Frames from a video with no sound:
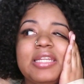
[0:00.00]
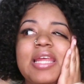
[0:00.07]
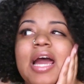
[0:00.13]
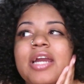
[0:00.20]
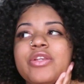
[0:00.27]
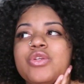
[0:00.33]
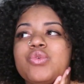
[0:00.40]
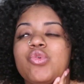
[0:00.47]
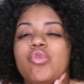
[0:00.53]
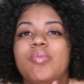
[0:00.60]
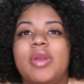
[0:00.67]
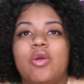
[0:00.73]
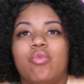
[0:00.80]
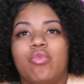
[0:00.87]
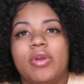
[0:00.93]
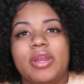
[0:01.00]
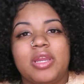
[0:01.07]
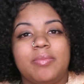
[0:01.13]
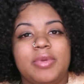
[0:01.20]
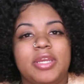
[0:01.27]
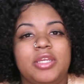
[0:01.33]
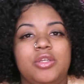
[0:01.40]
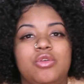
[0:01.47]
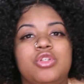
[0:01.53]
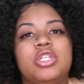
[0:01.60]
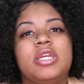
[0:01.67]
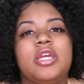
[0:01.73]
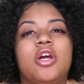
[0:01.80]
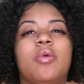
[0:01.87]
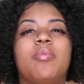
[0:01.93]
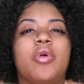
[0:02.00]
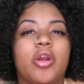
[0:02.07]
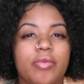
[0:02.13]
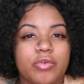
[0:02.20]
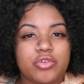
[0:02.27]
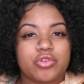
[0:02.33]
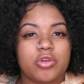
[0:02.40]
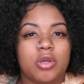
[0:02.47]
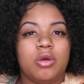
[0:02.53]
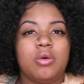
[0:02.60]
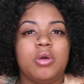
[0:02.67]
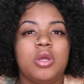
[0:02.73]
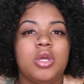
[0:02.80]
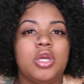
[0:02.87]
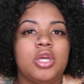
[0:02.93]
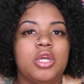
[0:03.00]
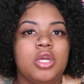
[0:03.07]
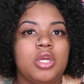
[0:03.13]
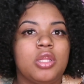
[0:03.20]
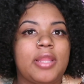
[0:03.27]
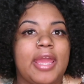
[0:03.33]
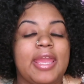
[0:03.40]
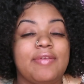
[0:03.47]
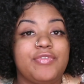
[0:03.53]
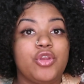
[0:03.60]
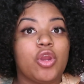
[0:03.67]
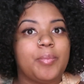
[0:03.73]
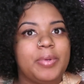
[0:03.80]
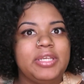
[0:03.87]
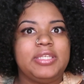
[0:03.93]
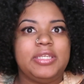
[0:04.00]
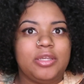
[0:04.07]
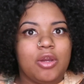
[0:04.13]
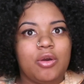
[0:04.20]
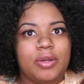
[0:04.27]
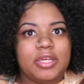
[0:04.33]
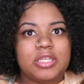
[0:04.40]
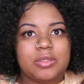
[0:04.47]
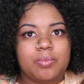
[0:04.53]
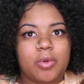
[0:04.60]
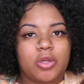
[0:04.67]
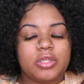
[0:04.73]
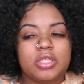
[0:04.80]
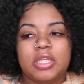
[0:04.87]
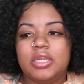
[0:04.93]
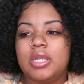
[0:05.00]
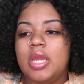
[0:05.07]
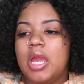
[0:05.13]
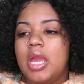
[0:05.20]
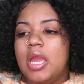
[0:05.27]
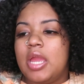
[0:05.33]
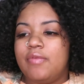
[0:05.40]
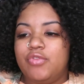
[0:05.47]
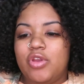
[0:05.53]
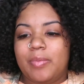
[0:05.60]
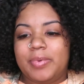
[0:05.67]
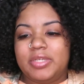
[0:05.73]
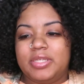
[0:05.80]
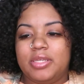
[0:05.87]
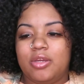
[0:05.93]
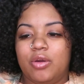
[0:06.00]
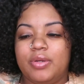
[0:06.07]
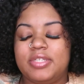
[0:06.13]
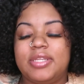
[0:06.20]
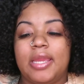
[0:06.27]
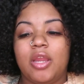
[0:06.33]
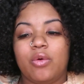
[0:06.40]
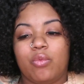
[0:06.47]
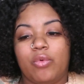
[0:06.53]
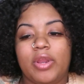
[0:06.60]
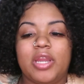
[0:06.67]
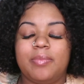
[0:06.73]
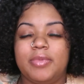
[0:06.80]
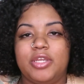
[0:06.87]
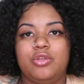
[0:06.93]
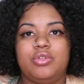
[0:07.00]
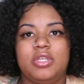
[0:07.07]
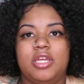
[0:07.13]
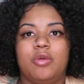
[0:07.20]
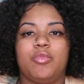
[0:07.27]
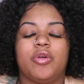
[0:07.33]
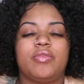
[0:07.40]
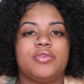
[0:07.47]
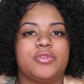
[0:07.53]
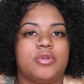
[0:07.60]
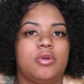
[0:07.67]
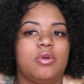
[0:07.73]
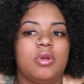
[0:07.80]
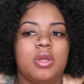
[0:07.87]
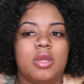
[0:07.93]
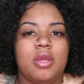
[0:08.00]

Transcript: the doctors recommend you to get on birth control. Like if you're a PCOS person, if you have PCOS, they gonna recommend you to get on birth control.